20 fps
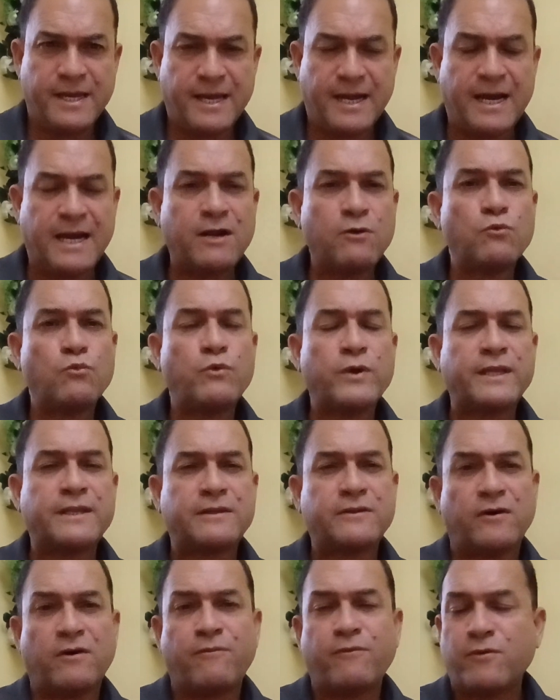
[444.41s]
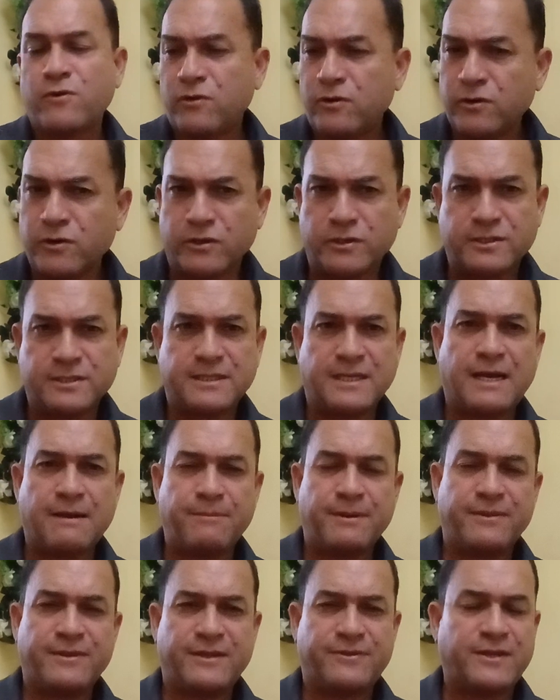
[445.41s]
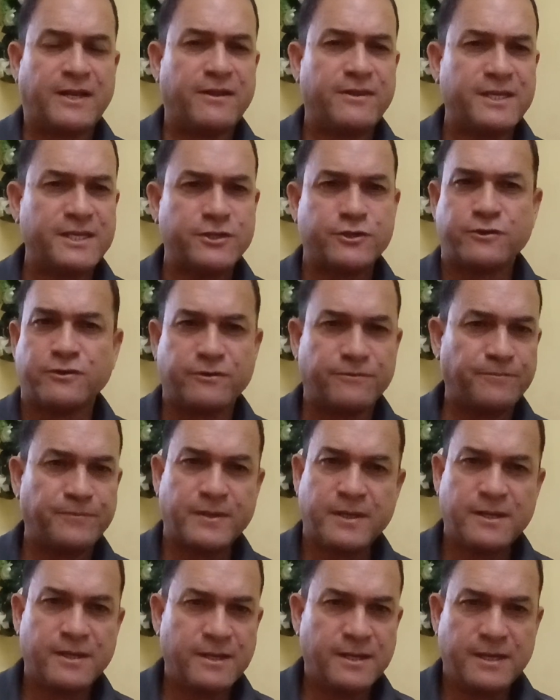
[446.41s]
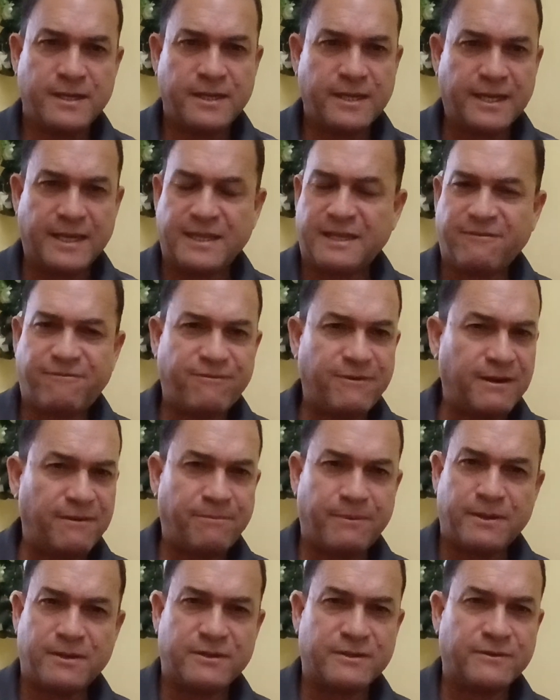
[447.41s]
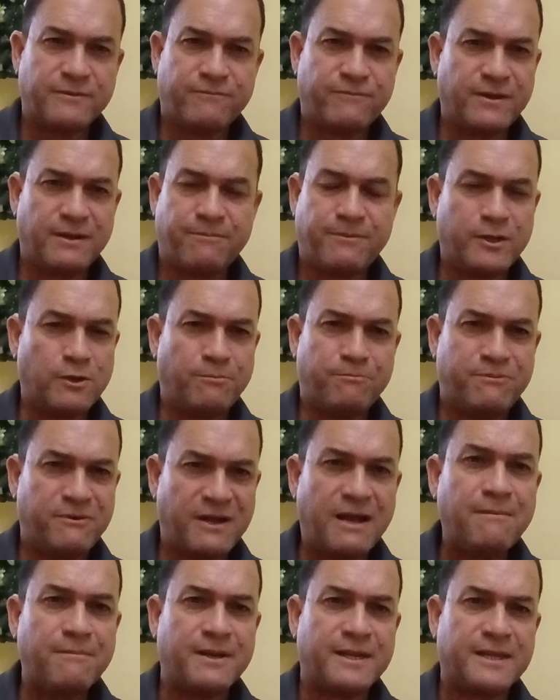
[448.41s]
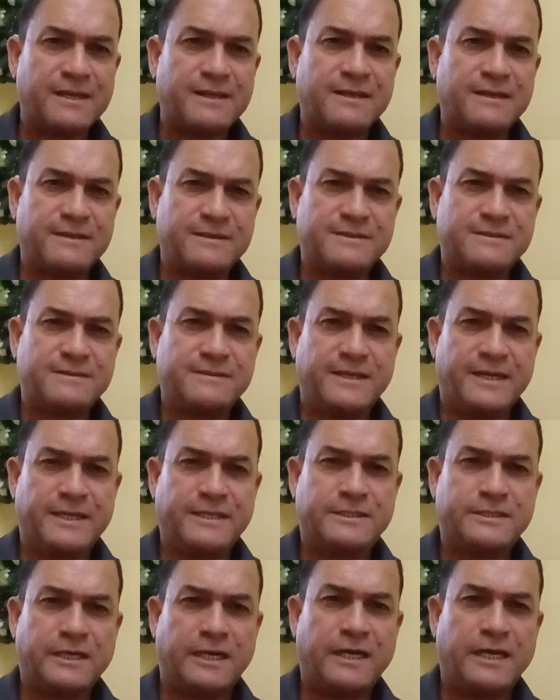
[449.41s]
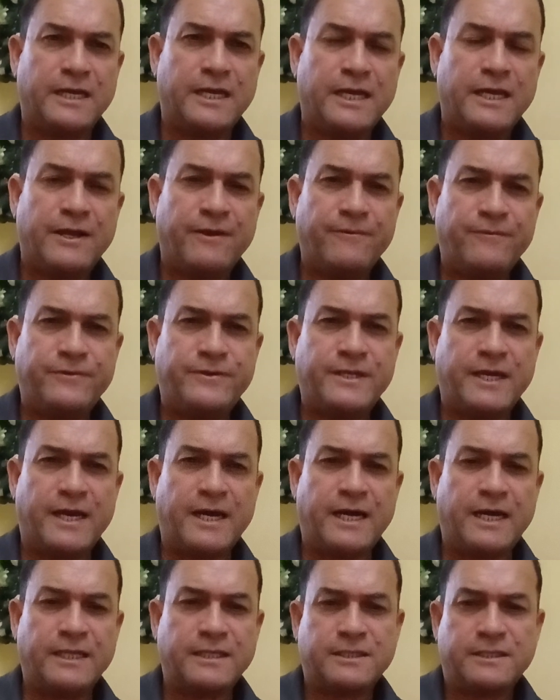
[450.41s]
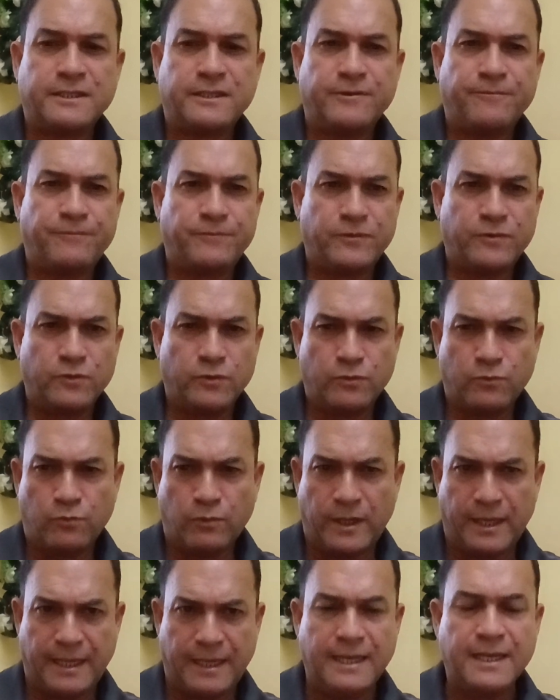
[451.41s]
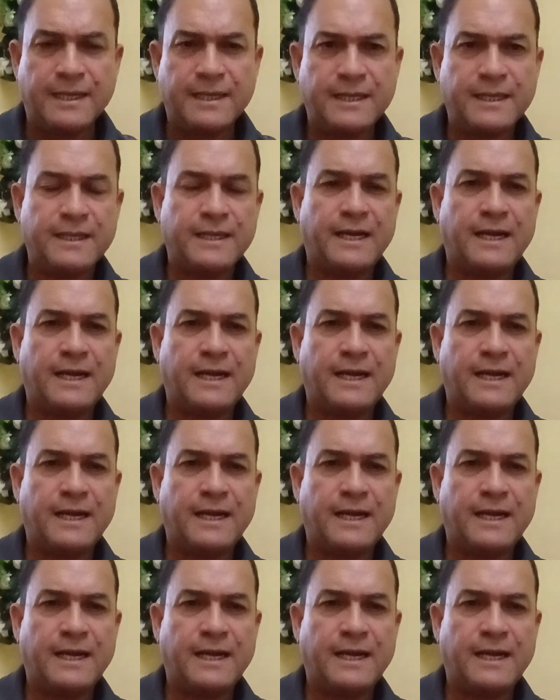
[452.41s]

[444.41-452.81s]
and with, of course, I mean, the tradition in the Filipino family is that well,